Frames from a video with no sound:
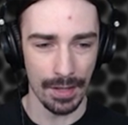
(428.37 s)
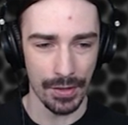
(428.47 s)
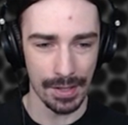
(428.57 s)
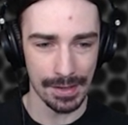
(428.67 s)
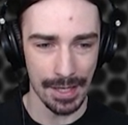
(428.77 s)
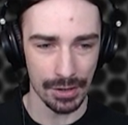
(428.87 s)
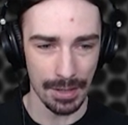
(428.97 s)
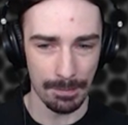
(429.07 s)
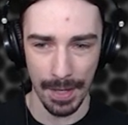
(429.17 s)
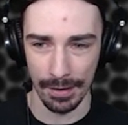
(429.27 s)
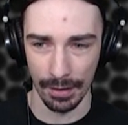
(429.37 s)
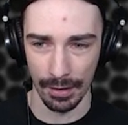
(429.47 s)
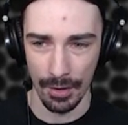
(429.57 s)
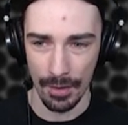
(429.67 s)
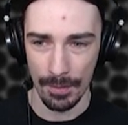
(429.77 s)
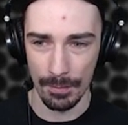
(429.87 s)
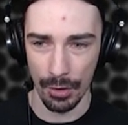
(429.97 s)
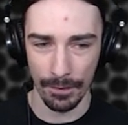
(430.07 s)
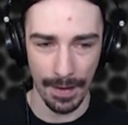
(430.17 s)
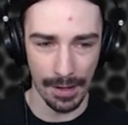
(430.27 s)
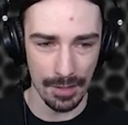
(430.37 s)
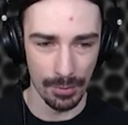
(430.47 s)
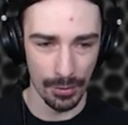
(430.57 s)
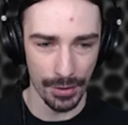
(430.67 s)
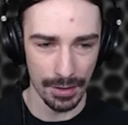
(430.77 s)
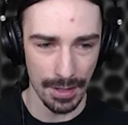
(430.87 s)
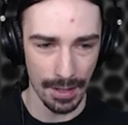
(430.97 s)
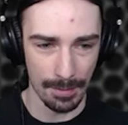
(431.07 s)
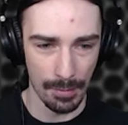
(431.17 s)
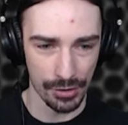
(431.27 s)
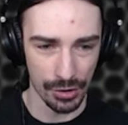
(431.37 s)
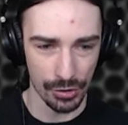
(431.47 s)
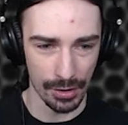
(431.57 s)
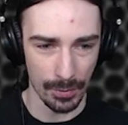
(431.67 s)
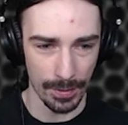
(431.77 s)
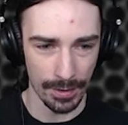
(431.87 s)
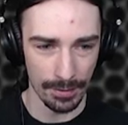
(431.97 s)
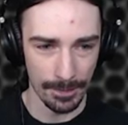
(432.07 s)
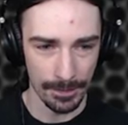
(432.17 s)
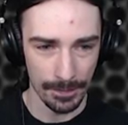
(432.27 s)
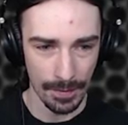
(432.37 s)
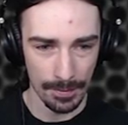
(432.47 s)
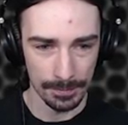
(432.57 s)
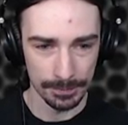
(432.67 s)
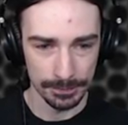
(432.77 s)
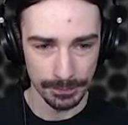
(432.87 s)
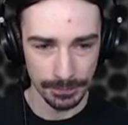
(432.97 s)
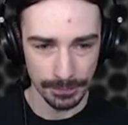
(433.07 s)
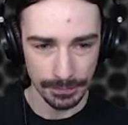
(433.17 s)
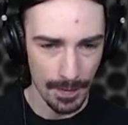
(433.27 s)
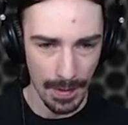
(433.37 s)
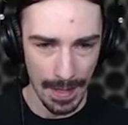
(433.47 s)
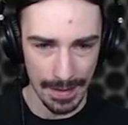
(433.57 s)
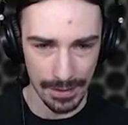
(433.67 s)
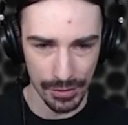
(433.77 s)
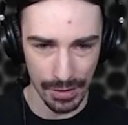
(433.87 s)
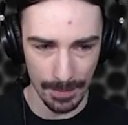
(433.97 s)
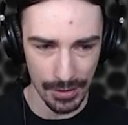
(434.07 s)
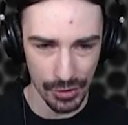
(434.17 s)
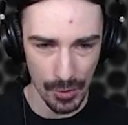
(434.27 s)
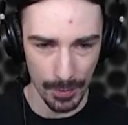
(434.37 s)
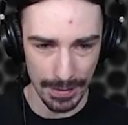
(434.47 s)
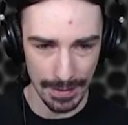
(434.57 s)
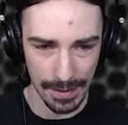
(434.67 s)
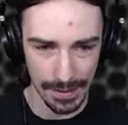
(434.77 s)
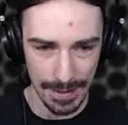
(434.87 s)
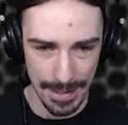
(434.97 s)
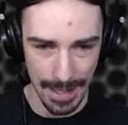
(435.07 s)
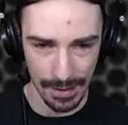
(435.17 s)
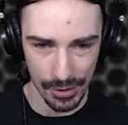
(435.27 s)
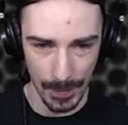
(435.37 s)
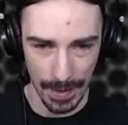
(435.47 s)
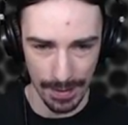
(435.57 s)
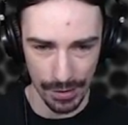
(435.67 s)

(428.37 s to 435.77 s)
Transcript: think, is actually better, more valuable than the uh, monster truck wheel. And it's going to be super easy to get as well. I'm